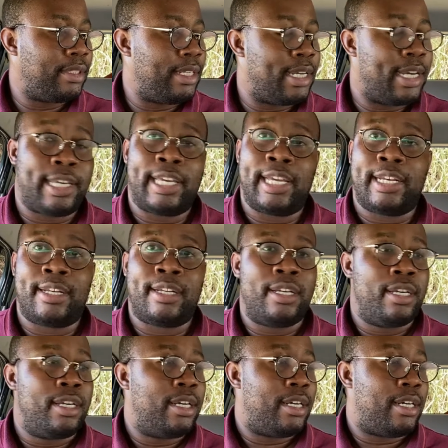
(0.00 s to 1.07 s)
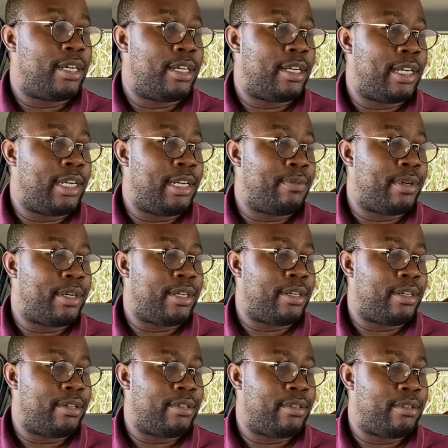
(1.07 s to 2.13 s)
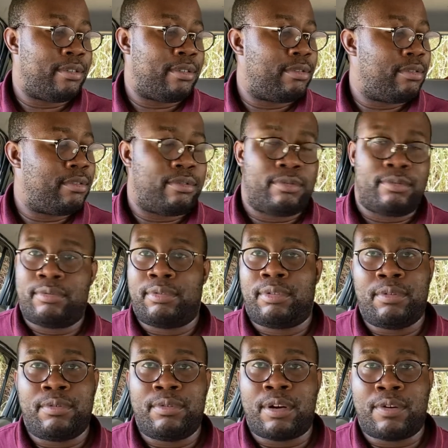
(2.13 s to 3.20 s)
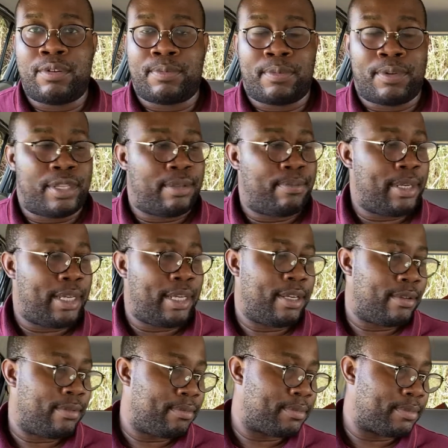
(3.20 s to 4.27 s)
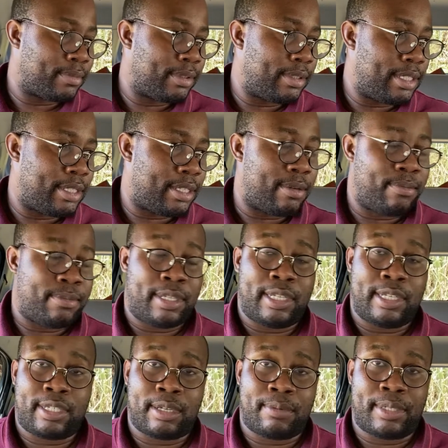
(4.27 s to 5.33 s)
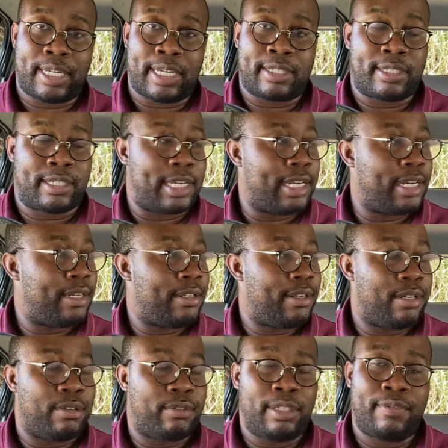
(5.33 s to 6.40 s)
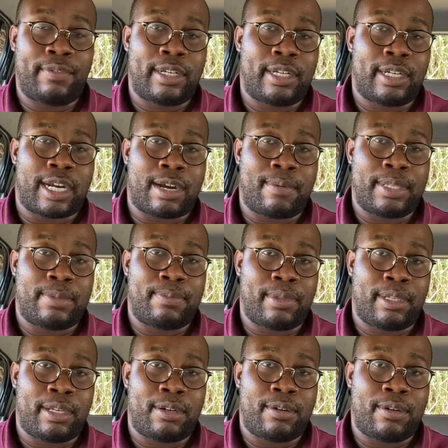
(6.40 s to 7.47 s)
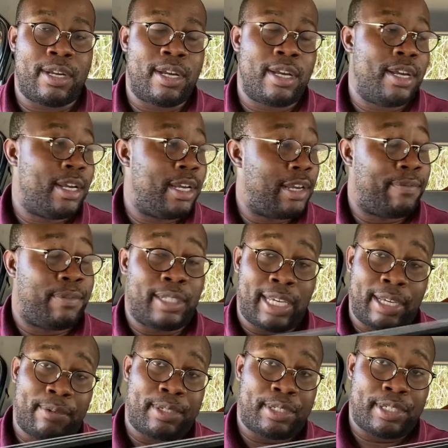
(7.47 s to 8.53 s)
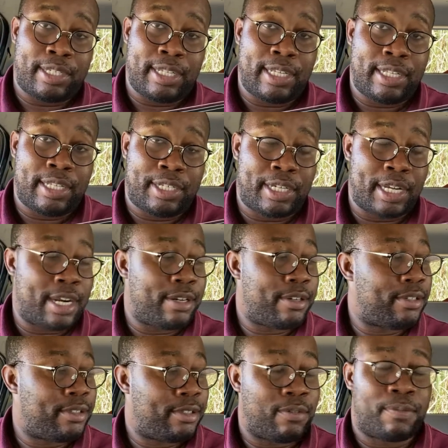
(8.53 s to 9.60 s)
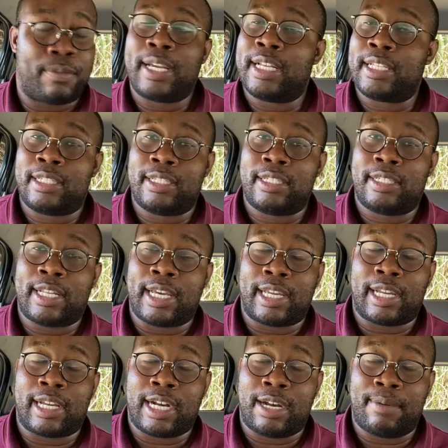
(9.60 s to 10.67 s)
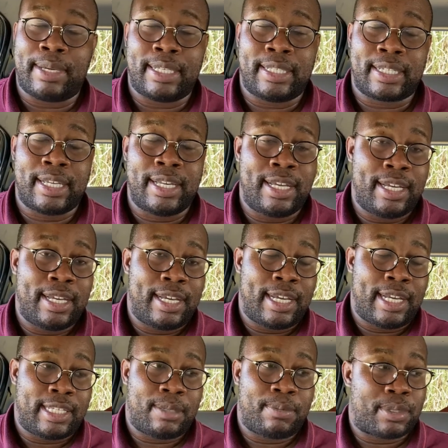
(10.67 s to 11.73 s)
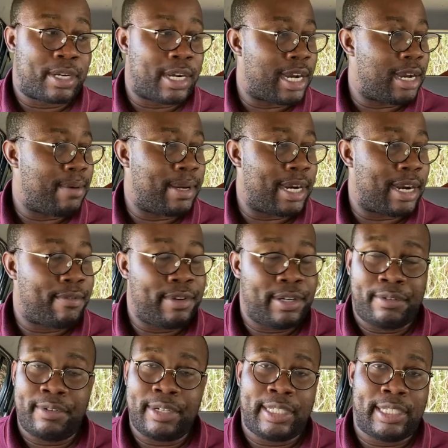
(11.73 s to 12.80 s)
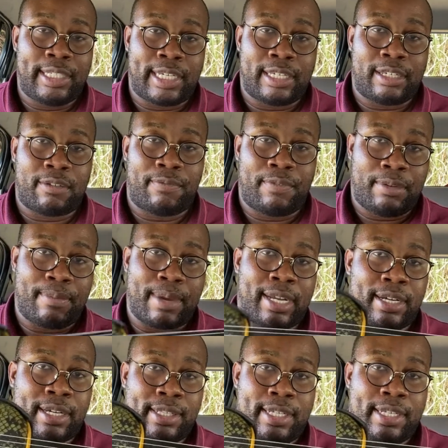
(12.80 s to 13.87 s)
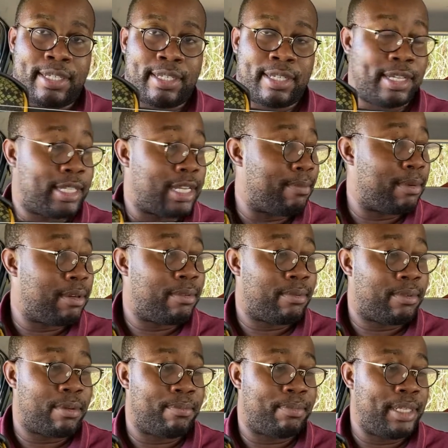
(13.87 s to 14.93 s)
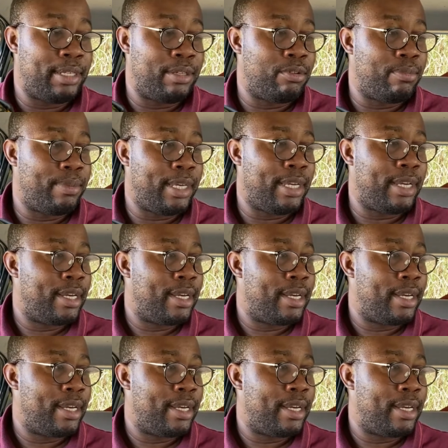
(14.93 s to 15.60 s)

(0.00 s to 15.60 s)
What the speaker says: Again, anyone who knows more than me in this subject can, you know, leave it in the comments below. If you like what you see in this channel, don't forget to like, comment, and subscribe. And I would really like your feedback on this, because I'm a complete newbie.